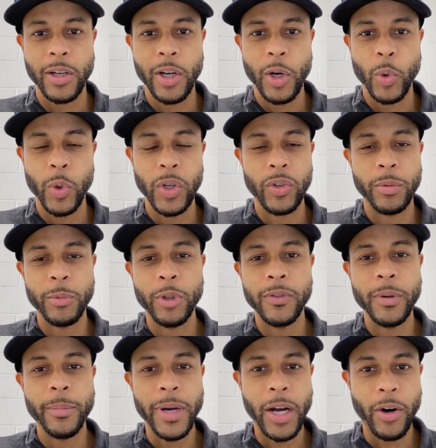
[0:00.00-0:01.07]
would remove
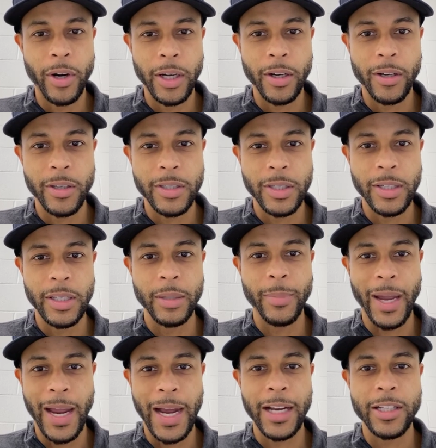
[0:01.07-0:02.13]
a barrier to them
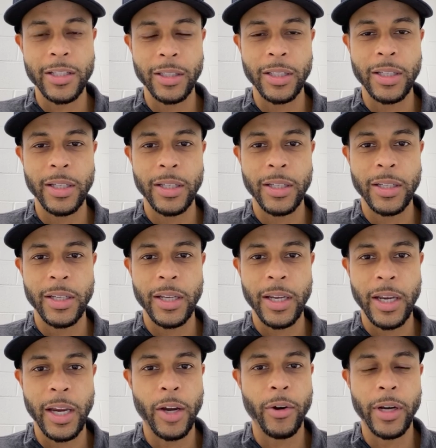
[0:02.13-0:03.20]
actually
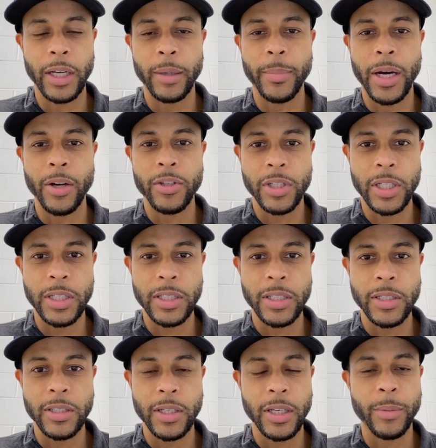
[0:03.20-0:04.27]
hearing about
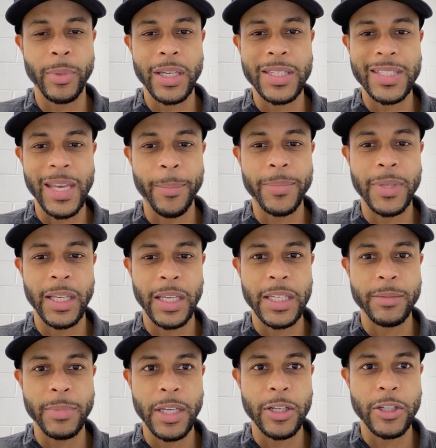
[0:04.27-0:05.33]
Jesus, to them accepting
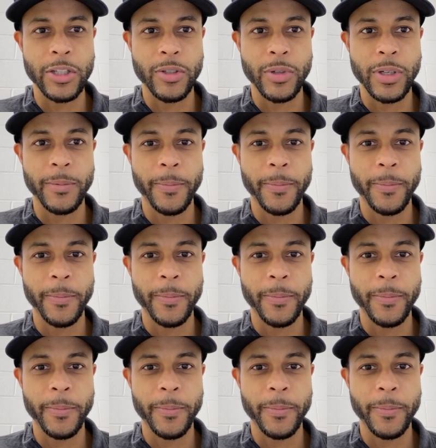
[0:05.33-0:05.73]
his ministry.